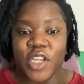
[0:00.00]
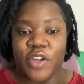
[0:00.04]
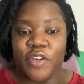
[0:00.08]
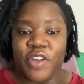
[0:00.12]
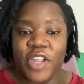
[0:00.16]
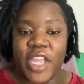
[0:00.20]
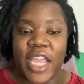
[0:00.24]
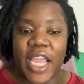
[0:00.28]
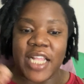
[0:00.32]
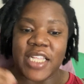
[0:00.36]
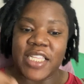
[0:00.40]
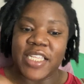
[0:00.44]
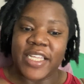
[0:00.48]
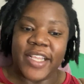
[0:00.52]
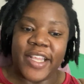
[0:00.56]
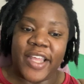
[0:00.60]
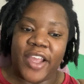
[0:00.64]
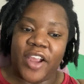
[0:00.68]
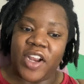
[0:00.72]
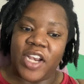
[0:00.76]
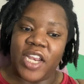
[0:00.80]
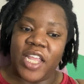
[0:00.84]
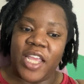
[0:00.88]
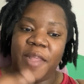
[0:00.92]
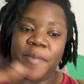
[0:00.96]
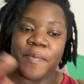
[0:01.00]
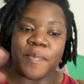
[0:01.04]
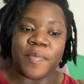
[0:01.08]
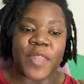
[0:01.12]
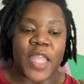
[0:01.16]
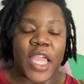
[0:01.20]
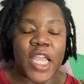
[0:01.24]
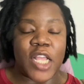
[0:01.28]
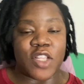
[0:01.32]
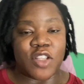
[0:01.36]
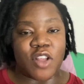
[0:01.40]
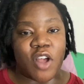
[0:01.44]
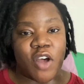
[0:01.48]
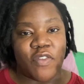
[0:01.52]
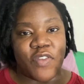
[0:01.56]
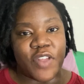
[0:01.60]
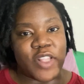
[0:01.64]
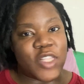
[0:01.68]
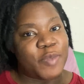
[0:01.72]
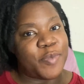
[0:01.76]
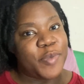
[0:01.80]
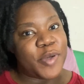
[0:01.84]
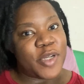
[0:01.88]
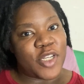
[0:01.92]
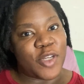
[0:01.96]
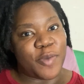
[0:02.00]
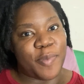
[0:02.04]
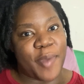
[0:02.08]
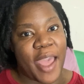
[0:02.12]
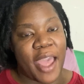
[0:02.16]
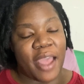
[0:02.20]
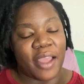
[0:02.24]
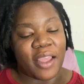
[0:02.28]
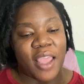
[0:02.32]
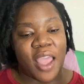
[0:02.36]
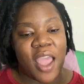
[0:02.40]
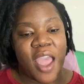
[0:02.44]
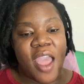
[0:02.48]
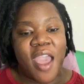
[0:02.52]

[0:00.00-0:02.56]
creates clarity, it softens pushback,